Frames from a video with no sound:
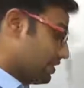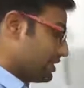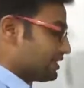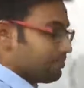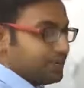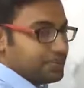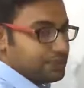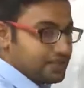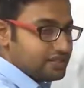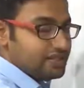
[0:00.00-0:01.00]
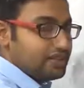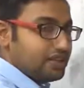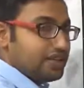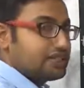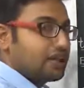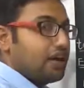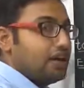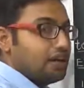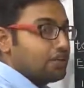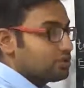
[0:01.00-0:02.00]
decimal expansion is
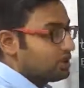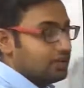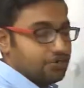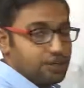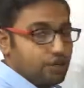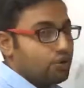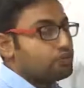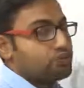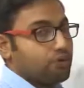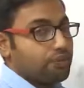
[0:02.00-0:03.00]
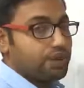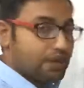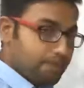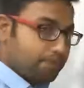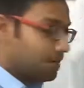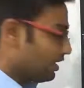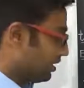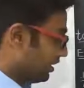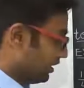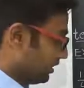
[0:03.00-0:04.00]
continuous, it will not stop,
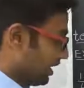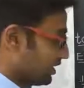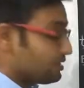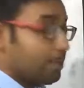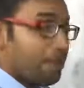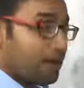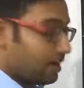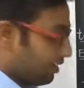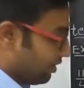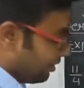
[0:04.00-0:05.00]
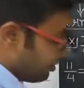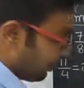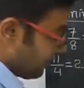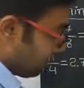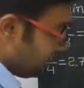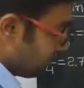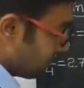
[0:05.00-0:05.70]
but there is a pattern, that means